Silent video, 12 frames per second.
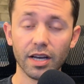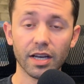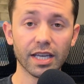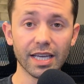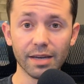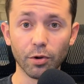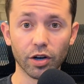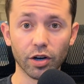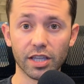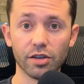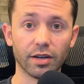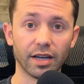ebook,
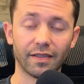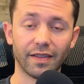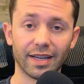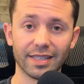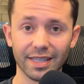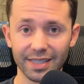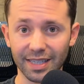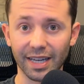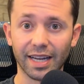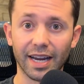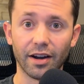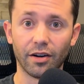you can collect
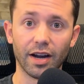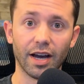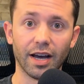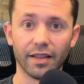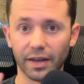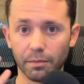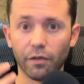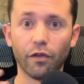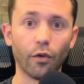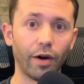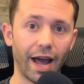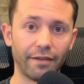skincare, like
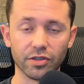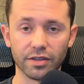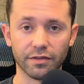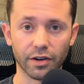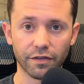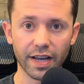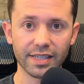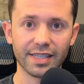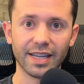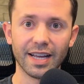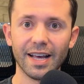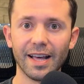before and afters of your
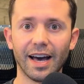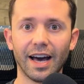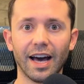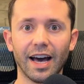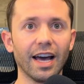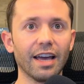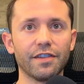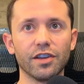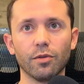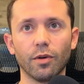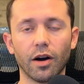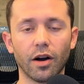face. If
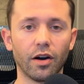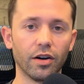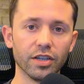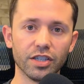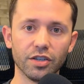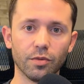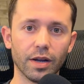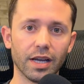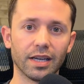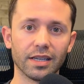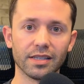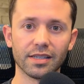you are
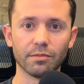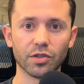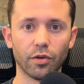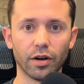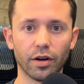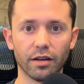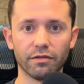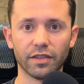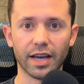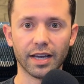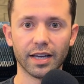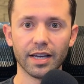doing some sort of
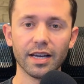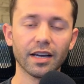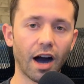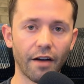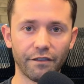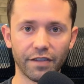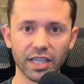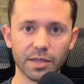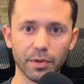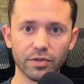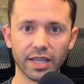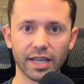like confidence
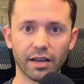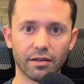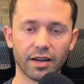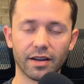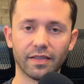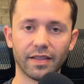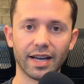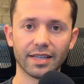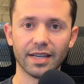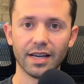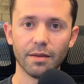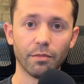boosting, you can collect
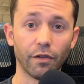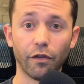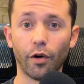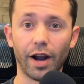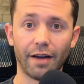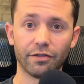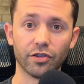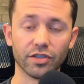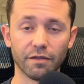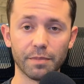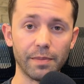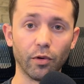before and afters
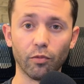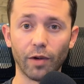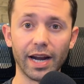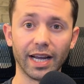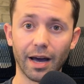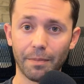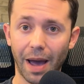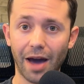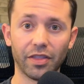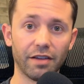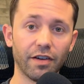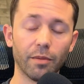of people writing up how
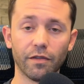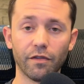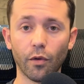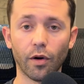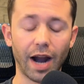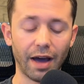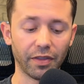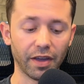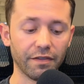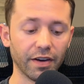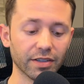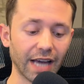they felt before, how they
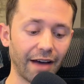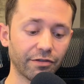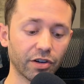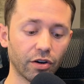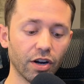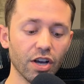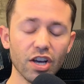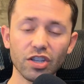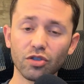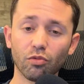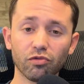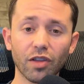felt after.
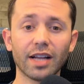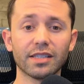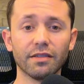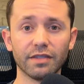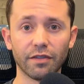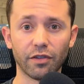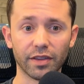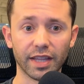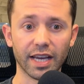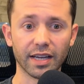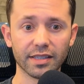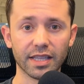So lots of different
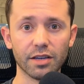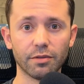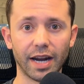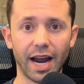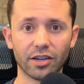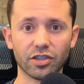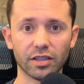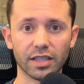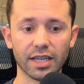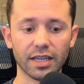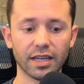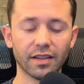things that you can
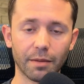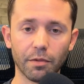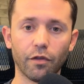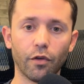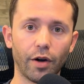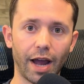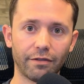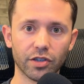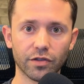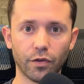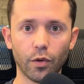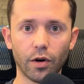actually collect before and afters
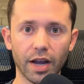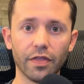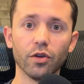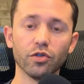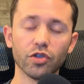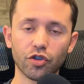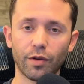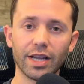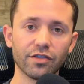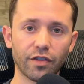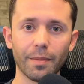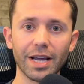for. And those
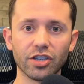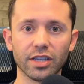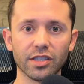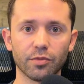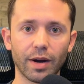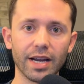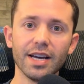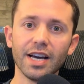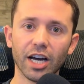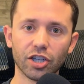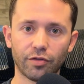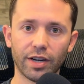transformations, right?
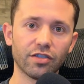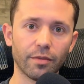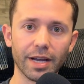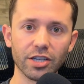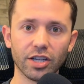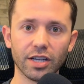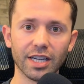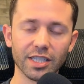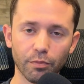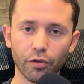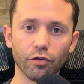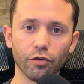A transformation is
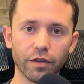proof